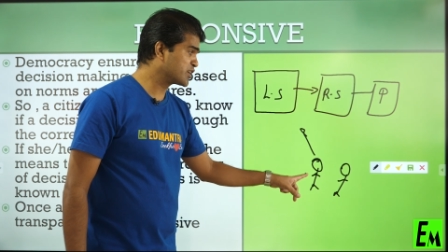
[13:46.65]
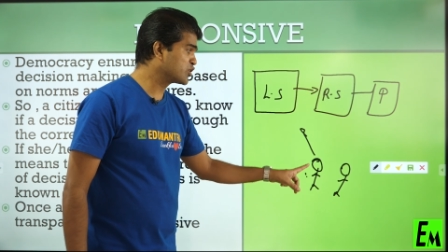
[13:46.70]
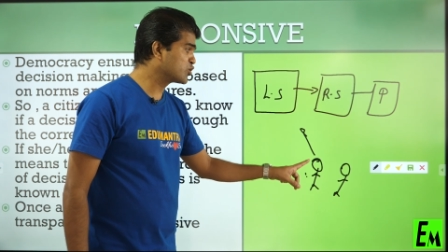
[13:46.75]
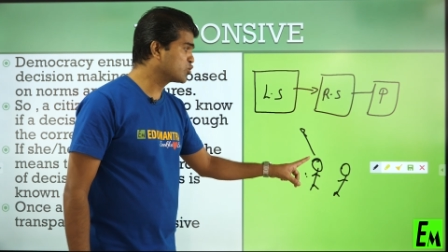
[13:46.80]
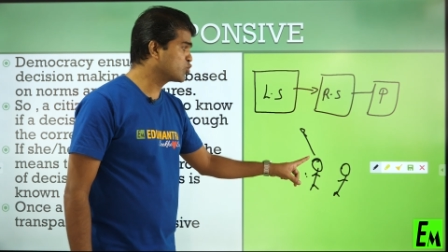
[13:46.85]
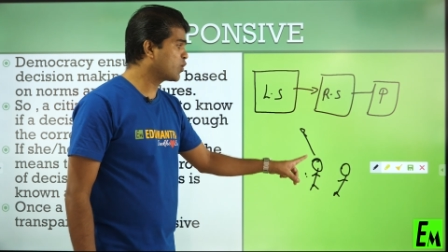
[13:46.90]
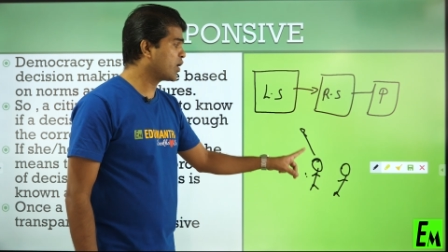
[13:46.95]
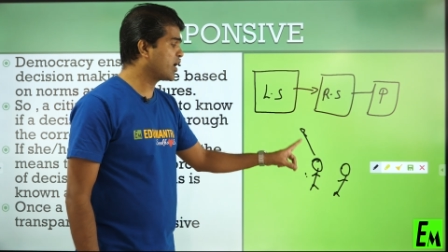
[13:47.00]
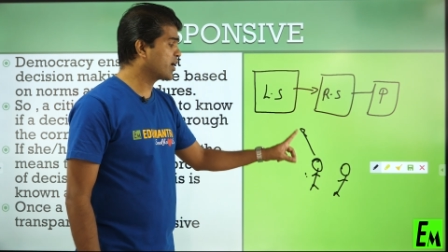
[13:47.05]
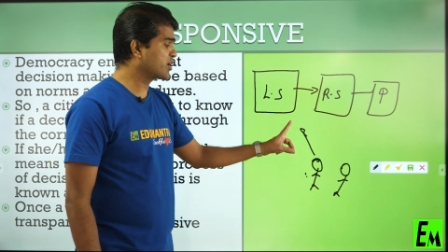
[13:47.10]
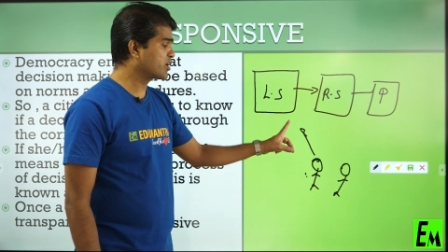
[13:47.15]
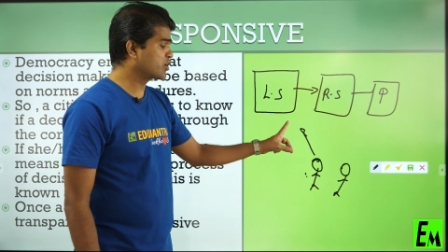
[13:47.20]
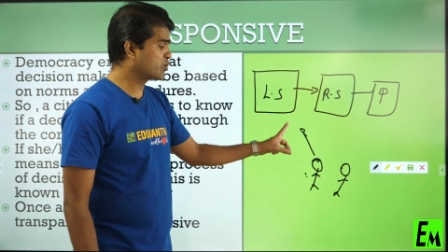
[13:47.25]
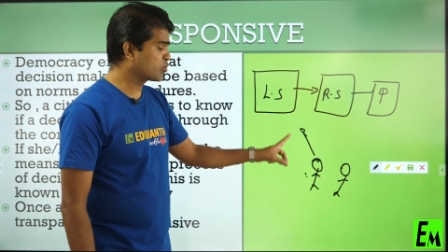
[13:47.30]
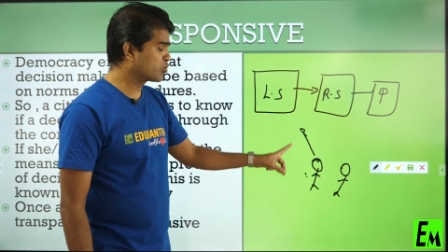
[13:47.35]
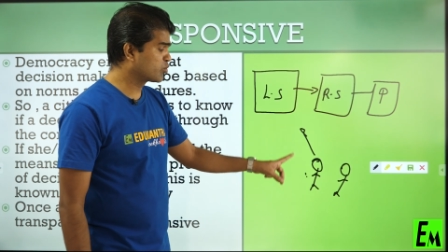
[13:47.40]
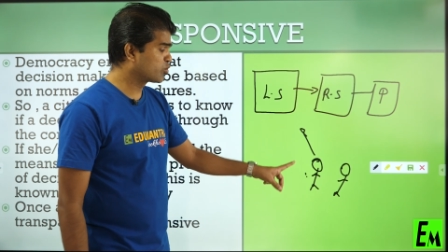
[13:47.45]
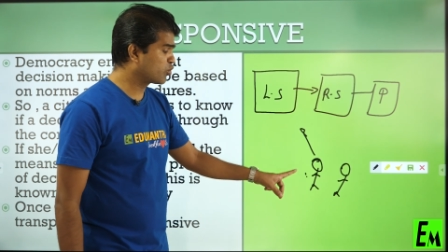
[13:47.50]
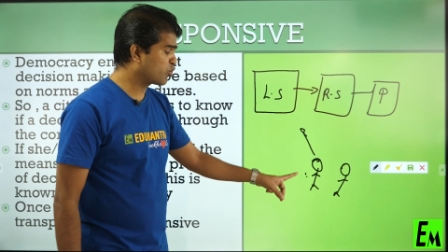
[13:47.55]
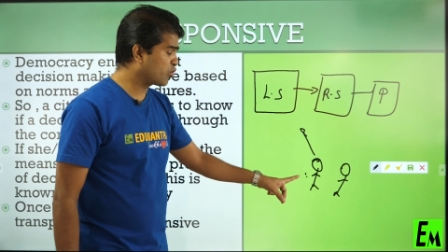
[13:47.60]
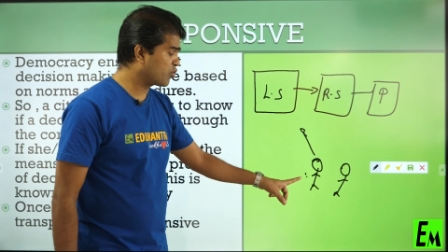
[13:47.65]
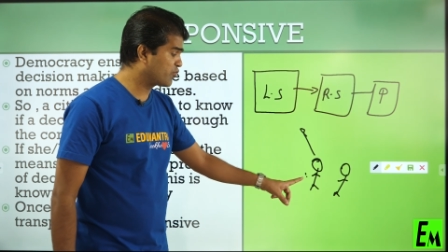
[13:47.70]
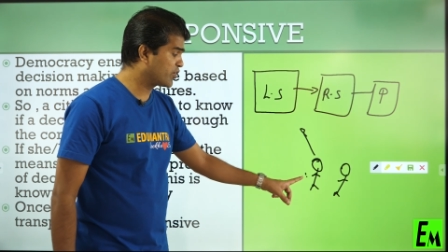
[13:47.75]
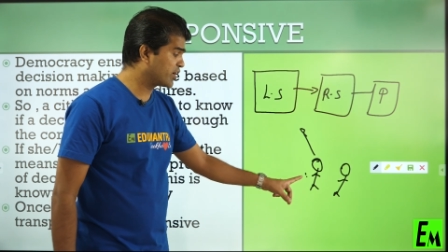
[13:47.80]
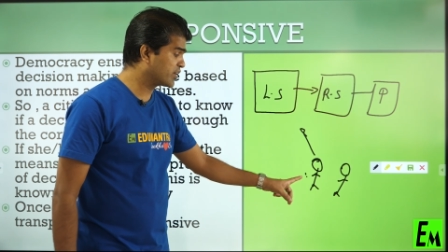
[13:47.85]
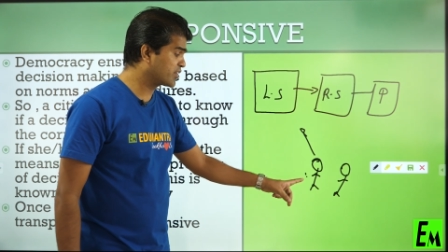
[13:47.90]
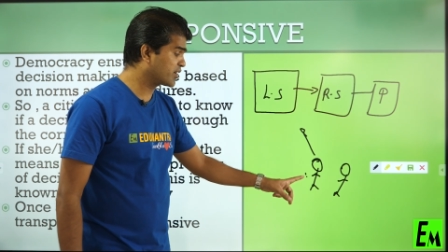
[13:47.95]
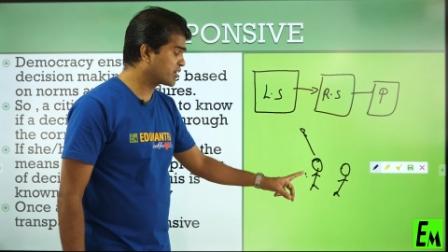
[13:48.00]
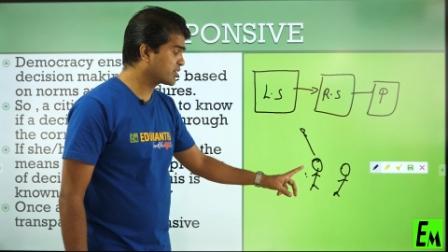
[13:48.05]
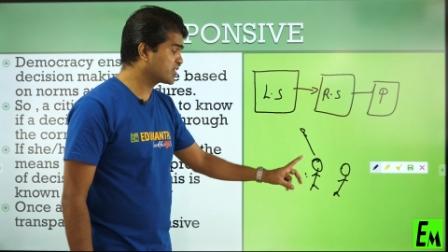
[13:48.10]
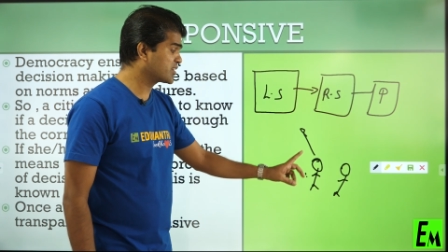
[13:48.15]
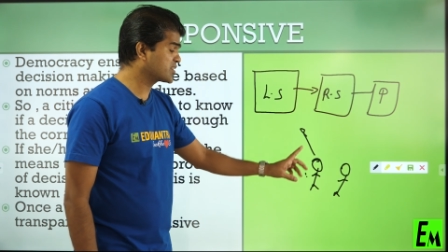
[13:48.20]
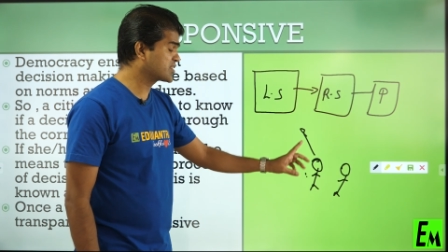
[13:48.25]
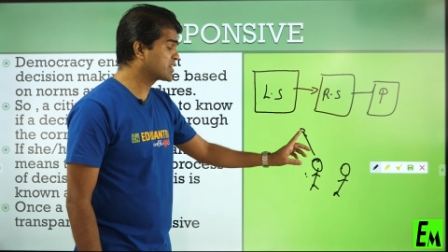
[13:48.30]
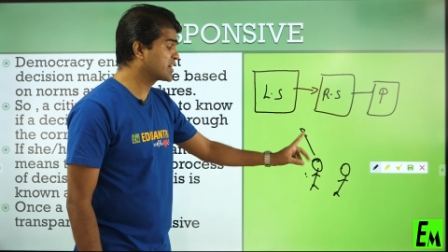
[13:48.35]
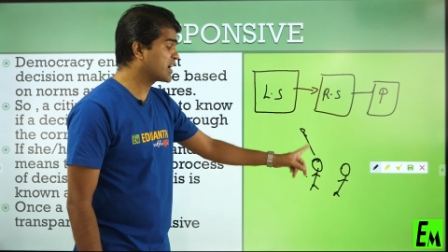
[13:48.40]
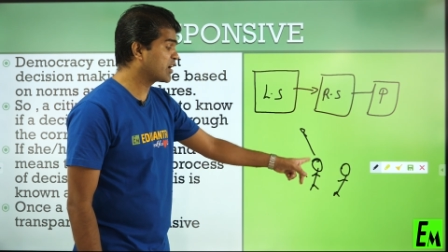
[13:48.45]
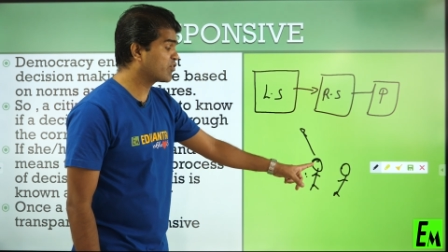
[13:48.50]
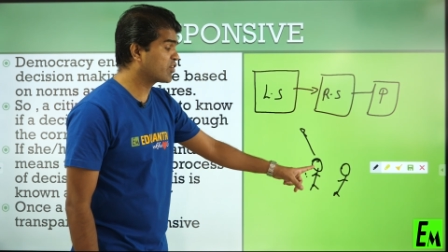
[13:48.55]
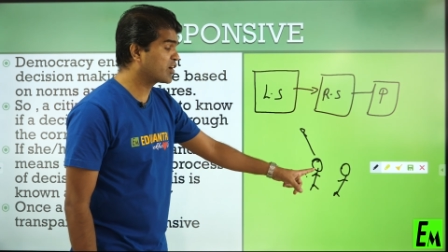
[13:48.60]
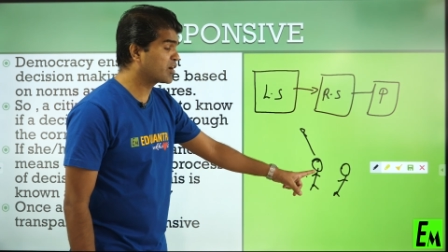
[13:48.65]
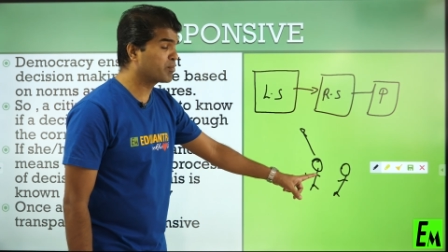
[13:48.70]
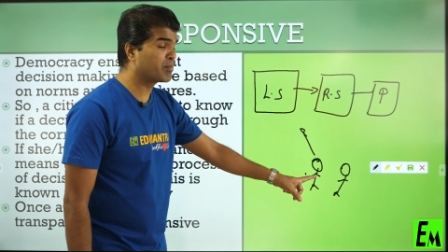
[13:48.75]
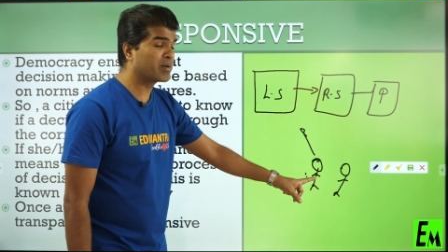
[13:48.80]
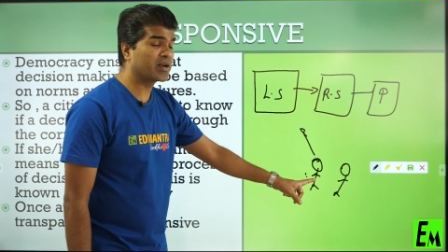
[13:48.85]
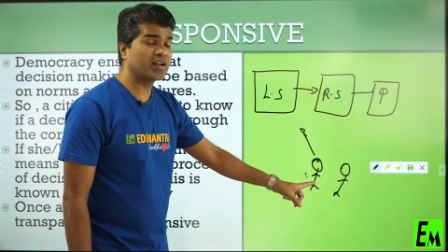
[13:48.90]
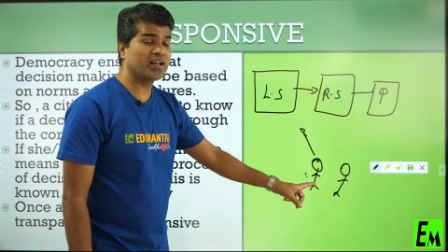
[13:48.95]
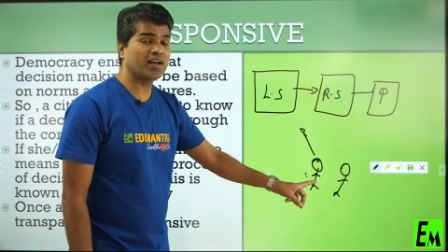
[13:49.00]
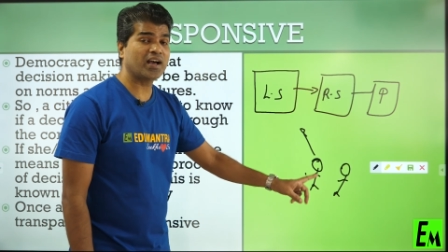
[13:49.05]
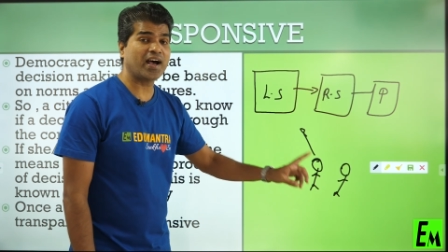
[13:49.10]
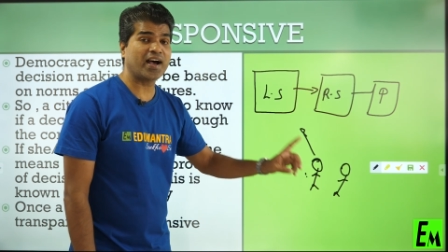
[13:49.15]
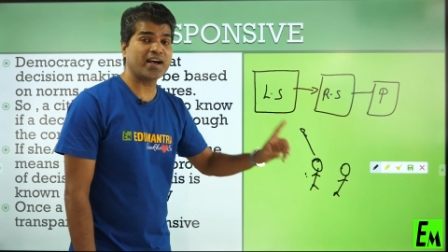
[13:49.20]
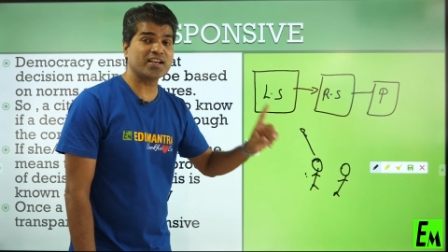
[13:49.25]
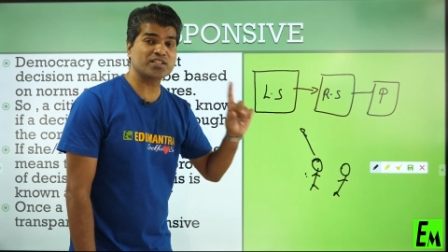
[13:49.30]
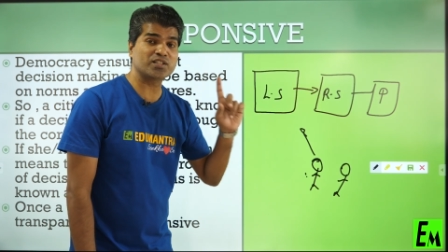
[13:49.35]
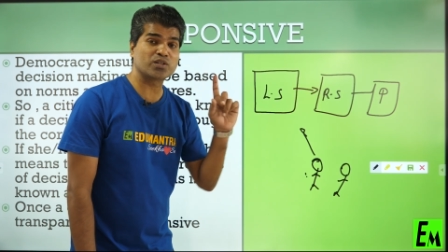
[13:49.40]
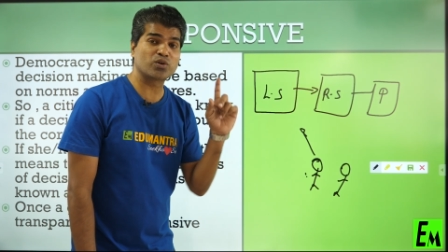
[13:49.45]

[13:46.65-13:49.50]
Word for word: you wanted to know whether this government has